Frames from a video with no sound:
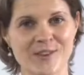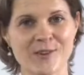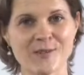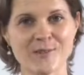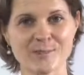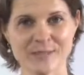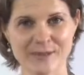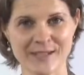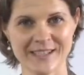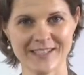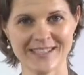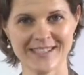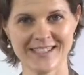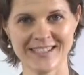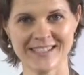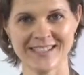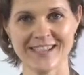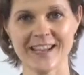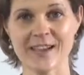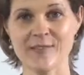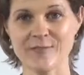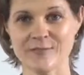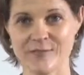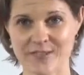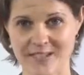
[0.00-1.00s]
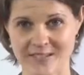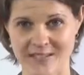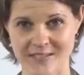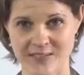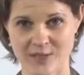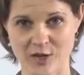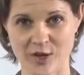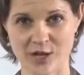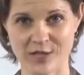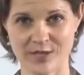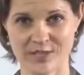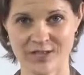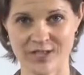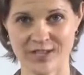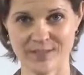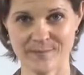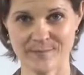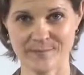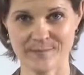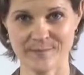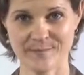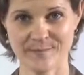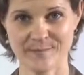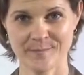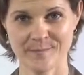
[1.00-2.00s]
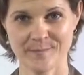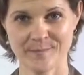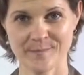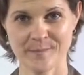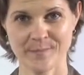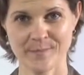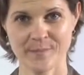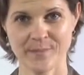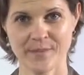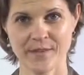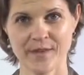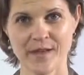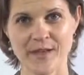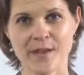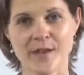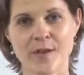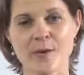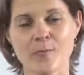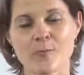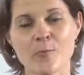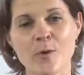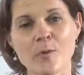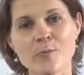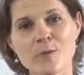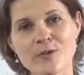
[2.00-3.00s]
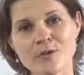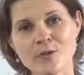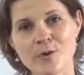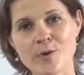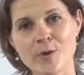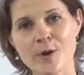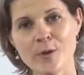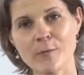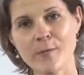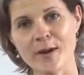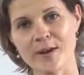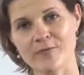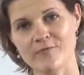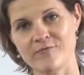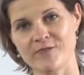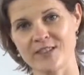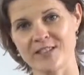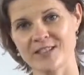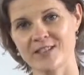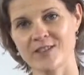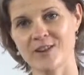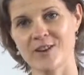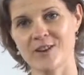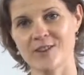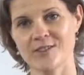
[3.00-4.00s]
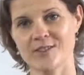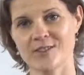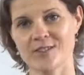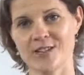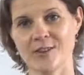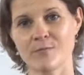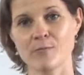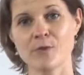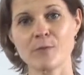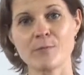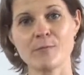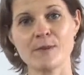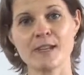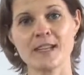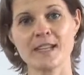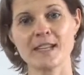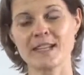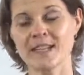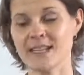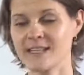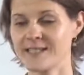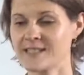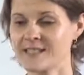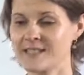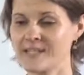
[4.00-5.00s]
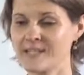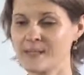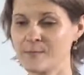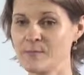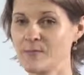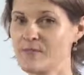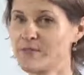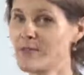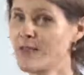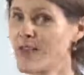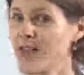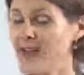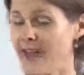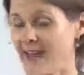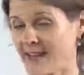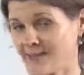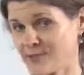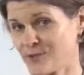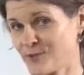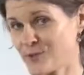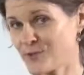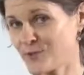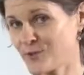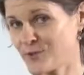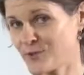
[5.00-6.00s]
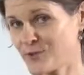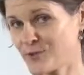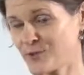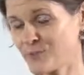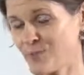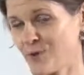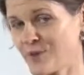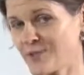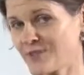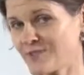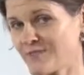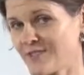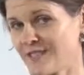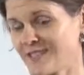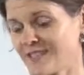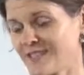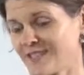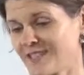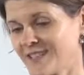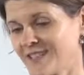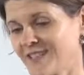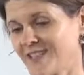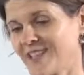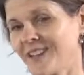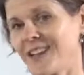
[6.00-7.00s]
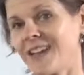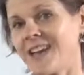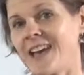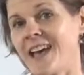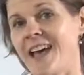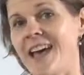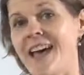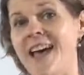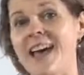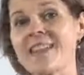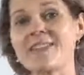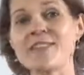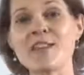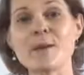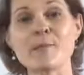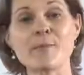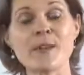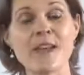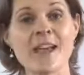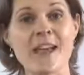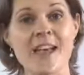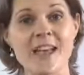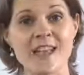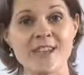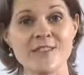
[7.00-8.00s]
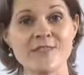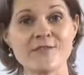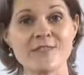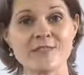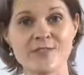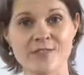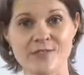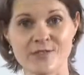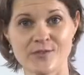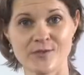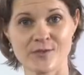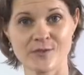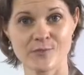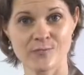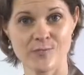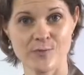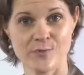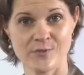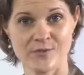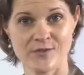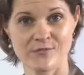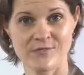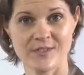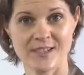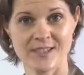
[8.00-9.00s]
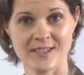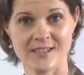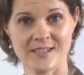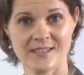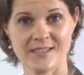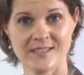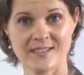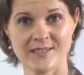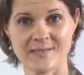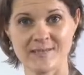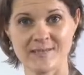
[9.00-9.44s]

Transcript: on building a risk culture. When we talk about risk culture, we mean a team's attitudes towards risk and their behaviors towards risk.